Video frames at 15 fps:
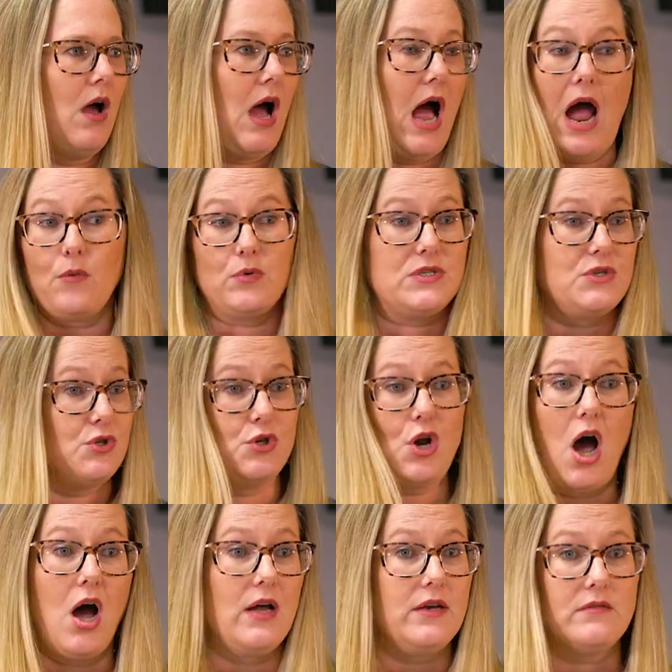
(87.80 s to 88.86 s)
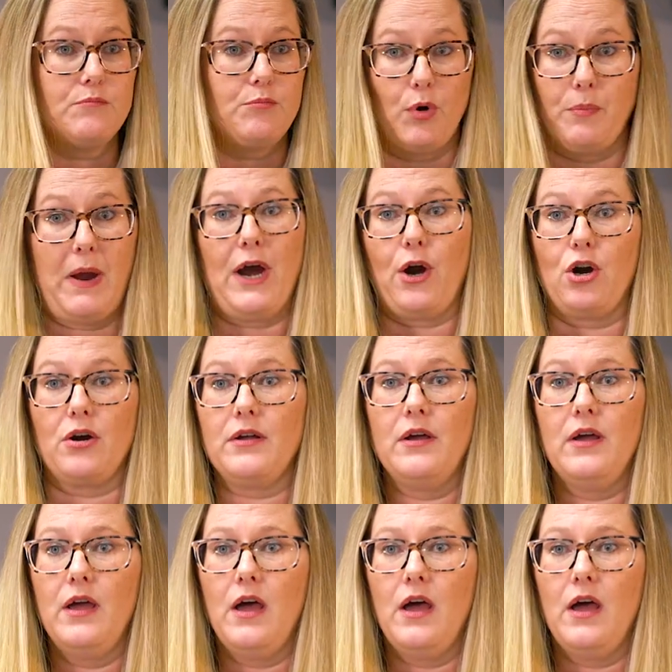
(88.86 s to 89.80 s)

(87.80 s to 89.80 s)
I was not prepared.